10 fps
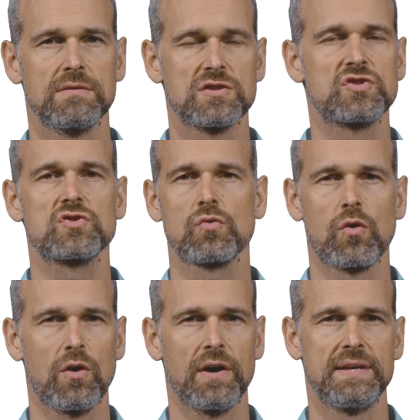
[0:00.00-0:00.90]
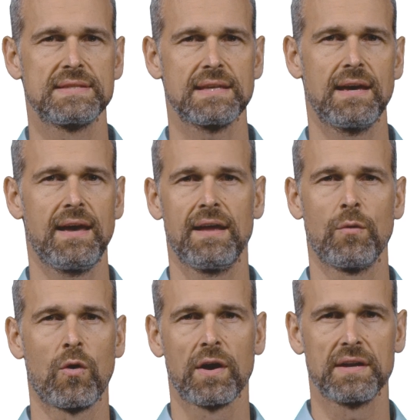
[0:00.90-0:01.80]
destroys an
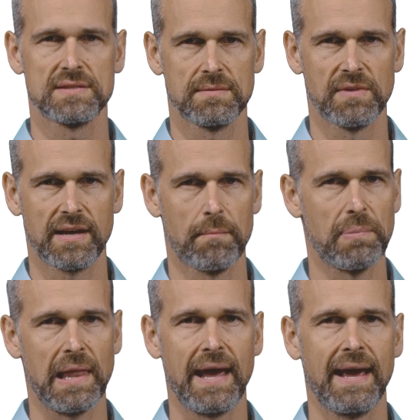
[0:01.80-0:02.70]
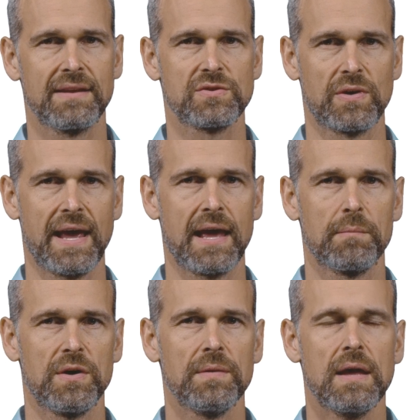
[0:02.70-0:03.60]
organism like a plant or an
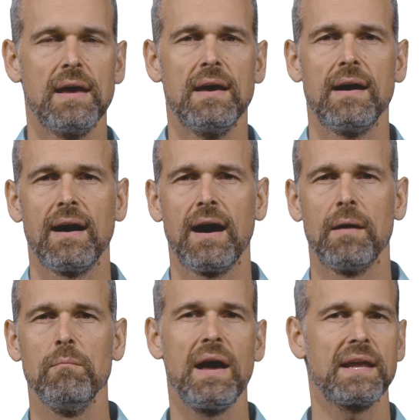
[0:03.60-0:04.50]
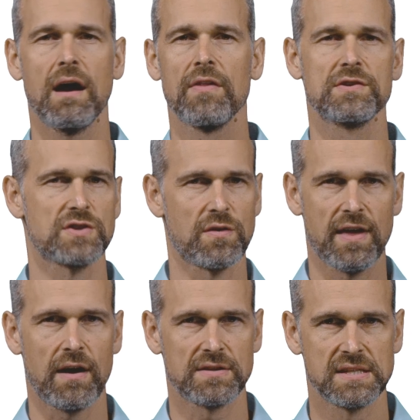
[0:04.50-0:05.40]
animal, uh, many others are
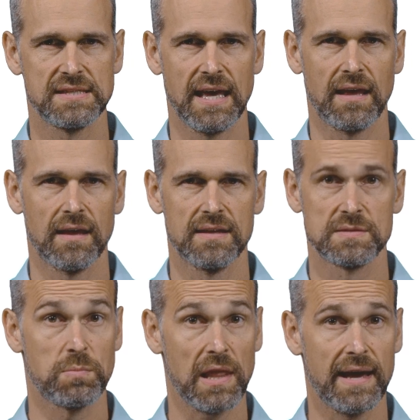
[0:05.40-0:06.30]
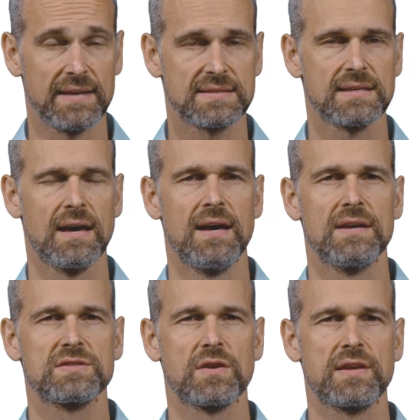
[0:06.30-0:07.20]
there to take its place.
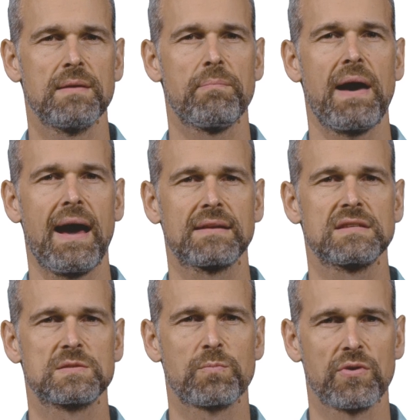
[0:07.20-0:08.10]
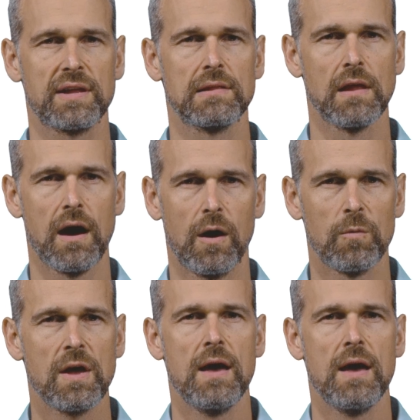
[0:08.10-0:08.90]
So the impact is pretty low.